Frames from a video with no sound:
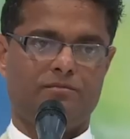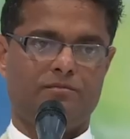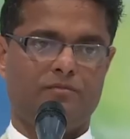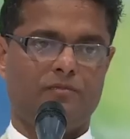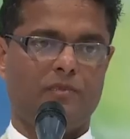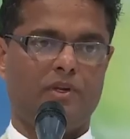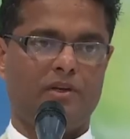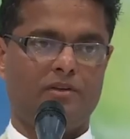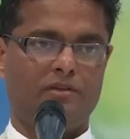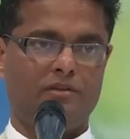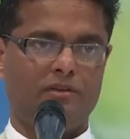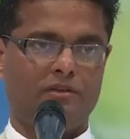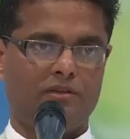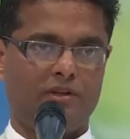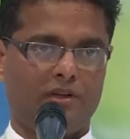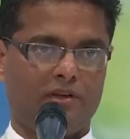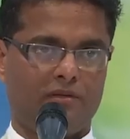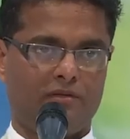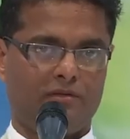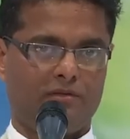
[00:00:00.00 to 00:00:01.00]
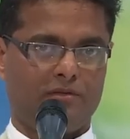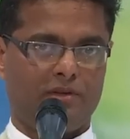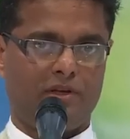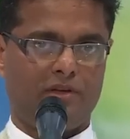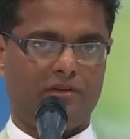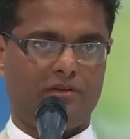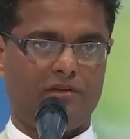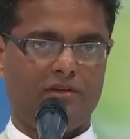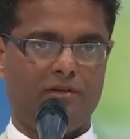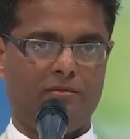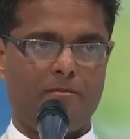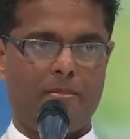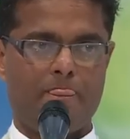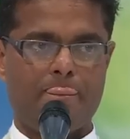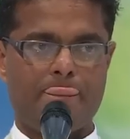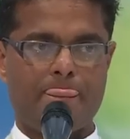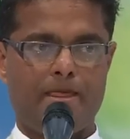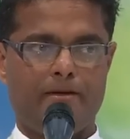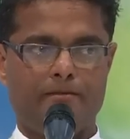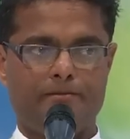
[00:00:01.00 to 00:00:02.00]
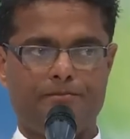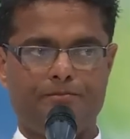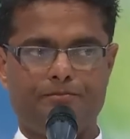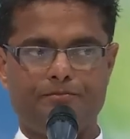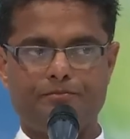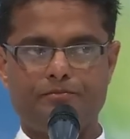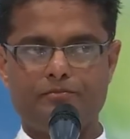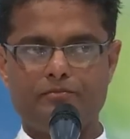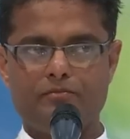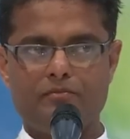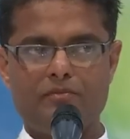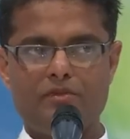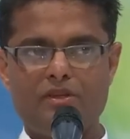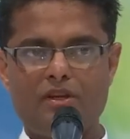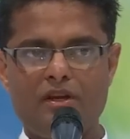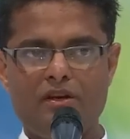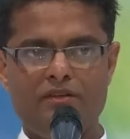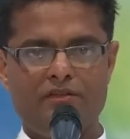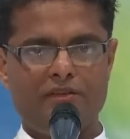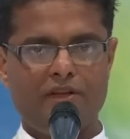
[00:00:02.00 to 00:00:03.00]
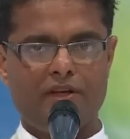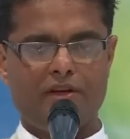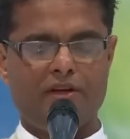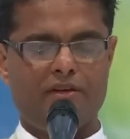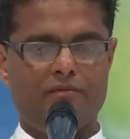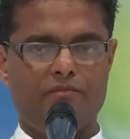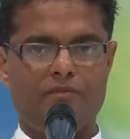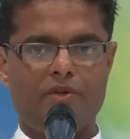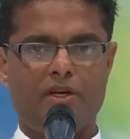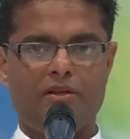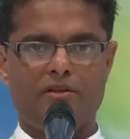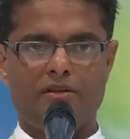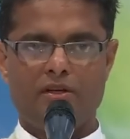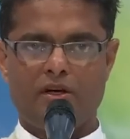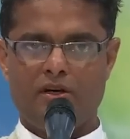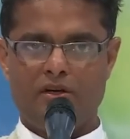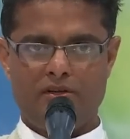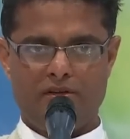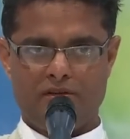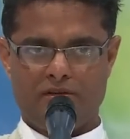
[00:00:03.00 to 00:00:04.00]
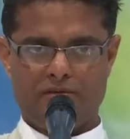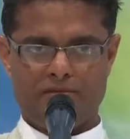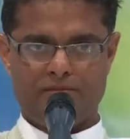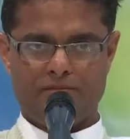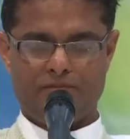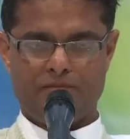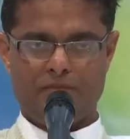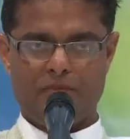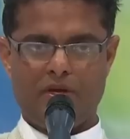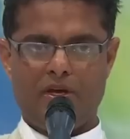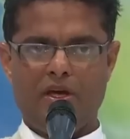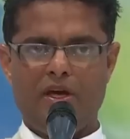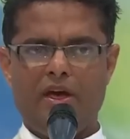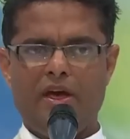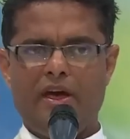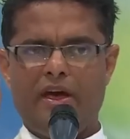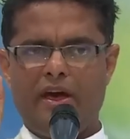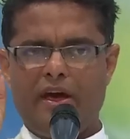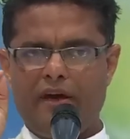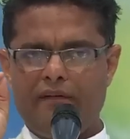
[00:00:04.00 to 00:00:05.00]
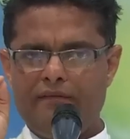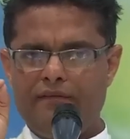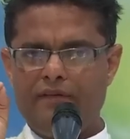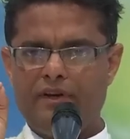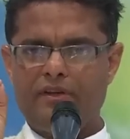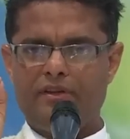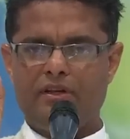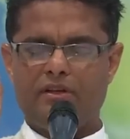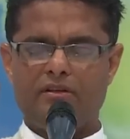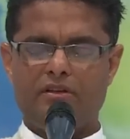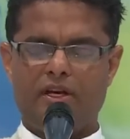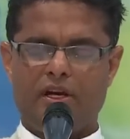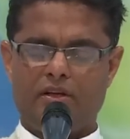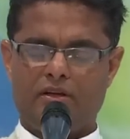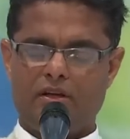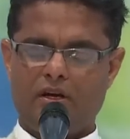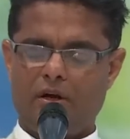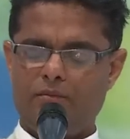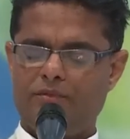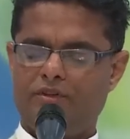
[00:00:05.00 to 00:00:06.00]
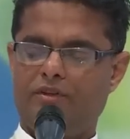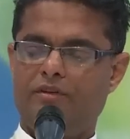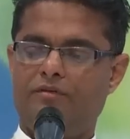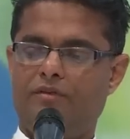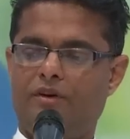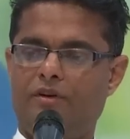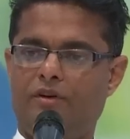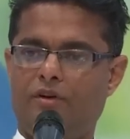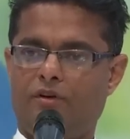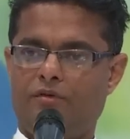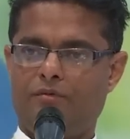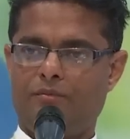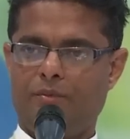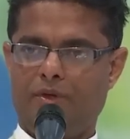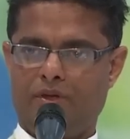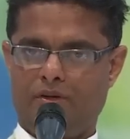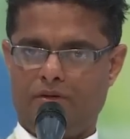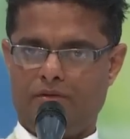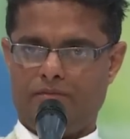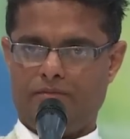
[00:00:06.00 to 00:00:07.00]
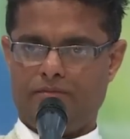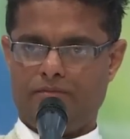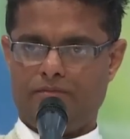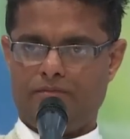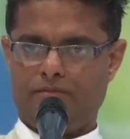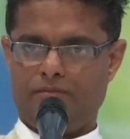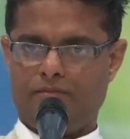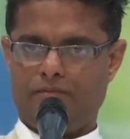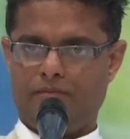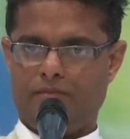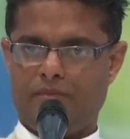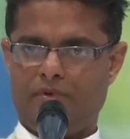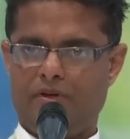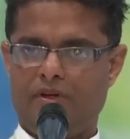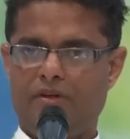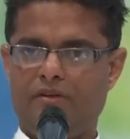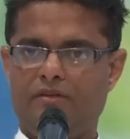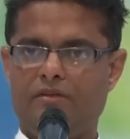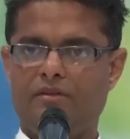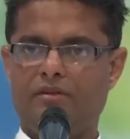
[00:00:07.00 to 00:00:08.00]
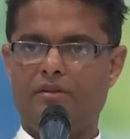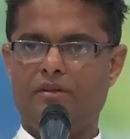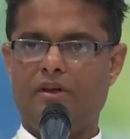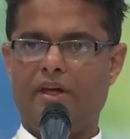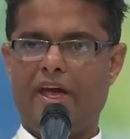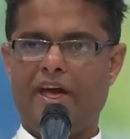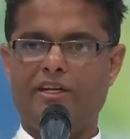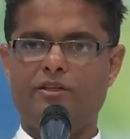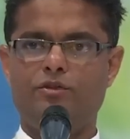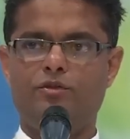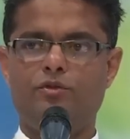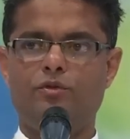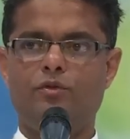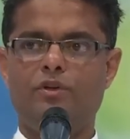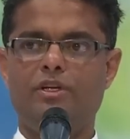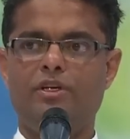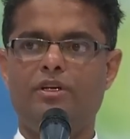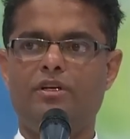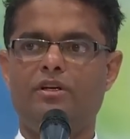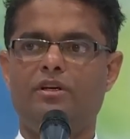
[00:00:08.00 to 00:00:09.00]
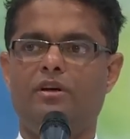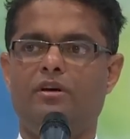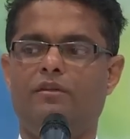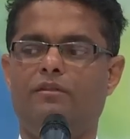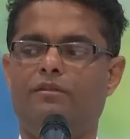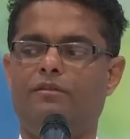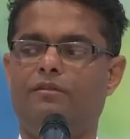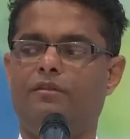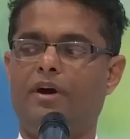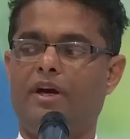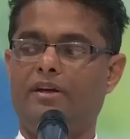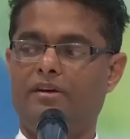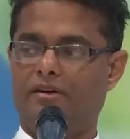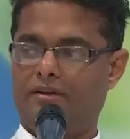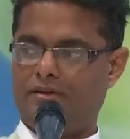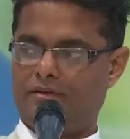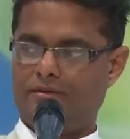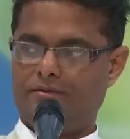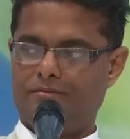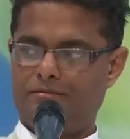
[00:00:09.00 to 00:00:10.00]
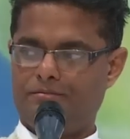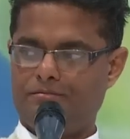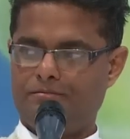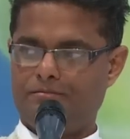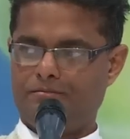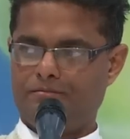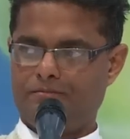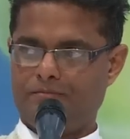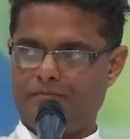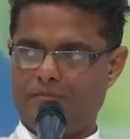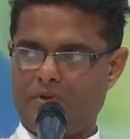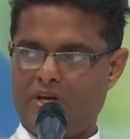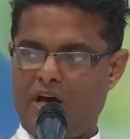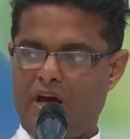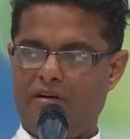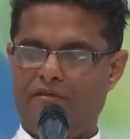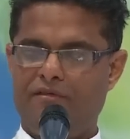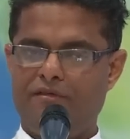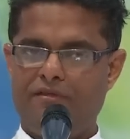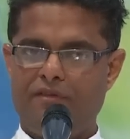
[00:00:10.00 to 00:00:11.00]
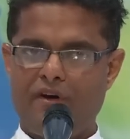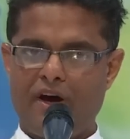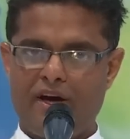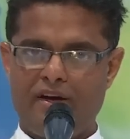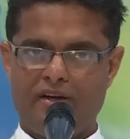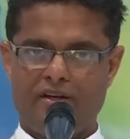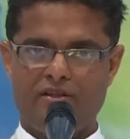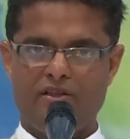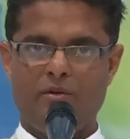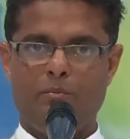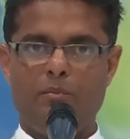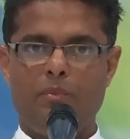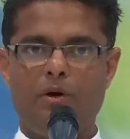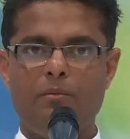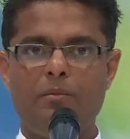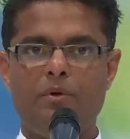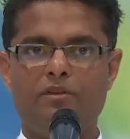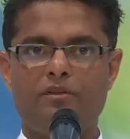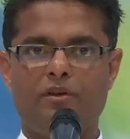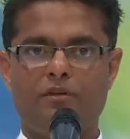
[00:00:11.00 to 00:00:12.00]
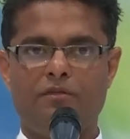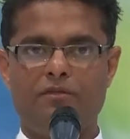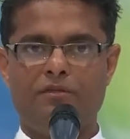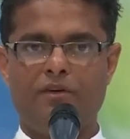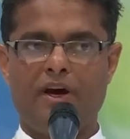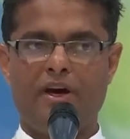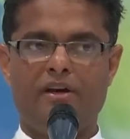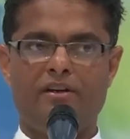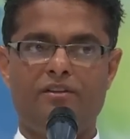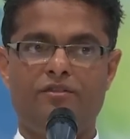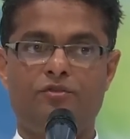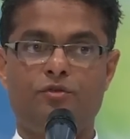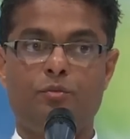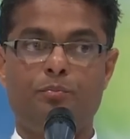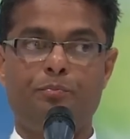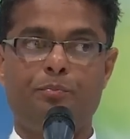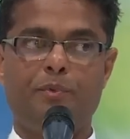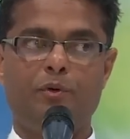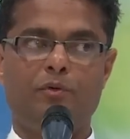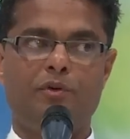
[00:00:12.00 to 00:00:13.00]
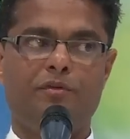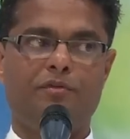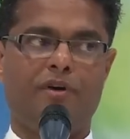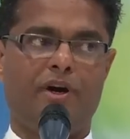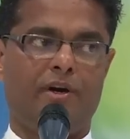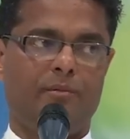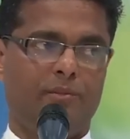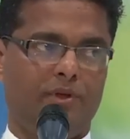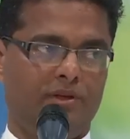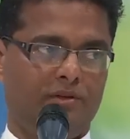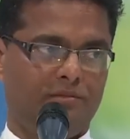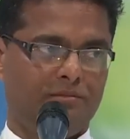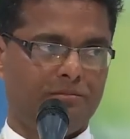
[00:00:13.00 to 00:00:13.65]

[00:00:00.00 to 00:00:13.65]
That is the second. Third, everything that comes in front of me is actually fire. And fire, the purpose of fire is to purify me.